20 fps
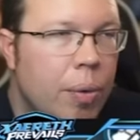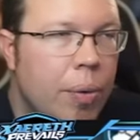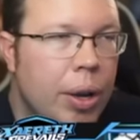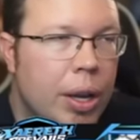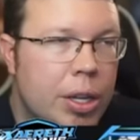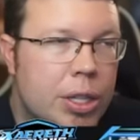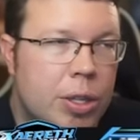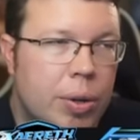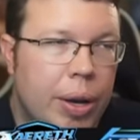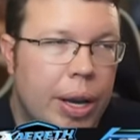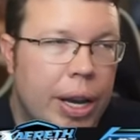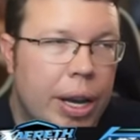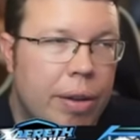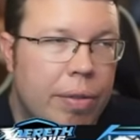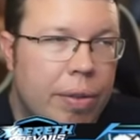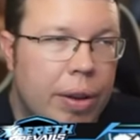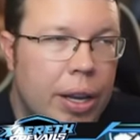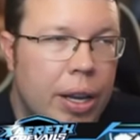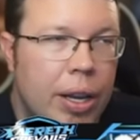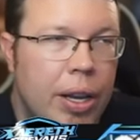We also
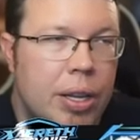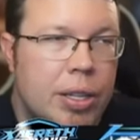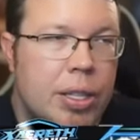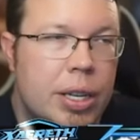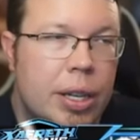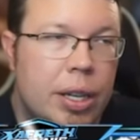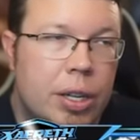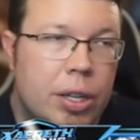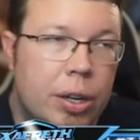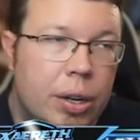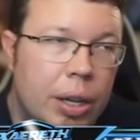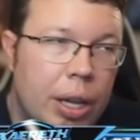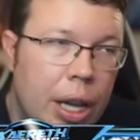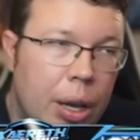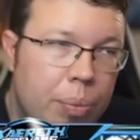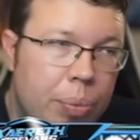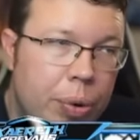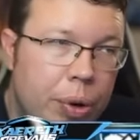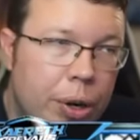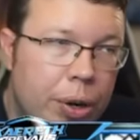have Sith Eternal
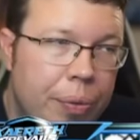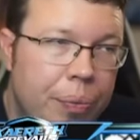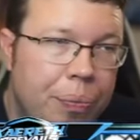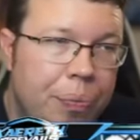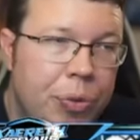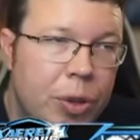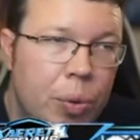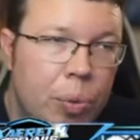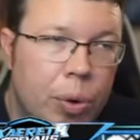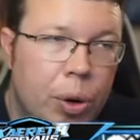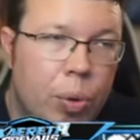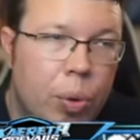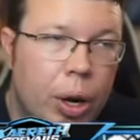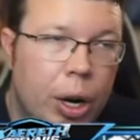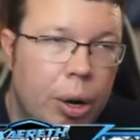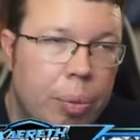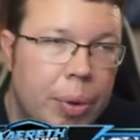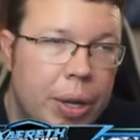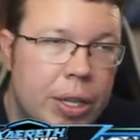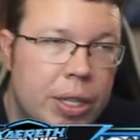Emperor
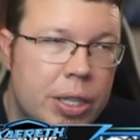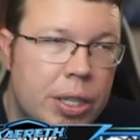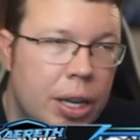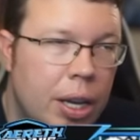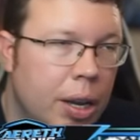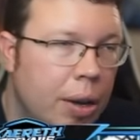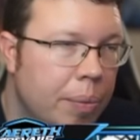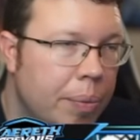requirements.